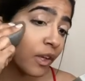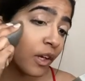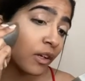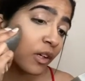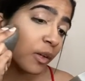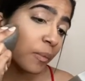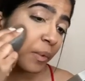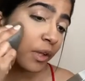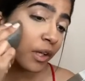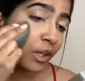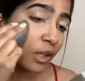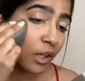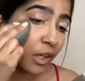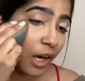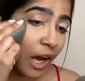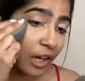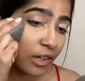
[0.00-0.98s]
Just because
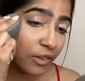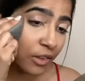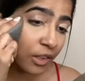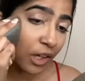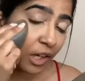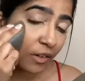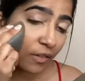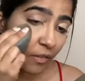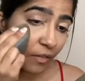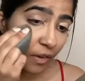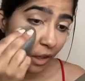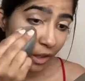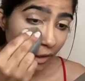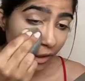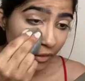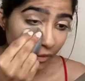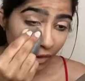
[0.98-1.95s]
they're actually kind of
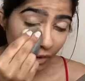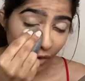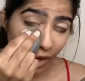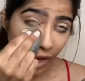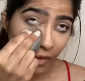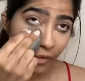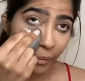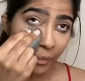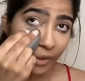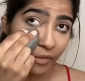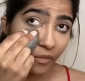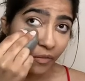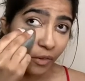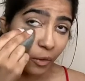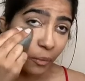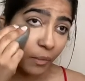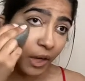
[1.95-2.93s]
fun, even though I haven't been
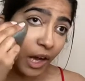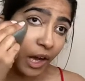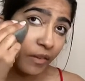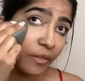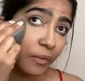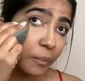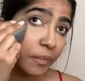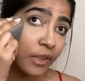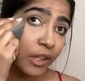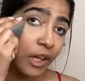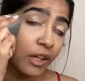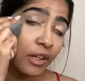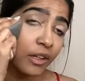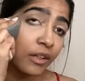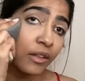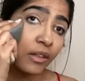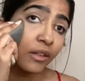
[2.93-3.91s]
film I haven't
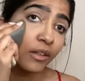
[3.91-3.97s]
done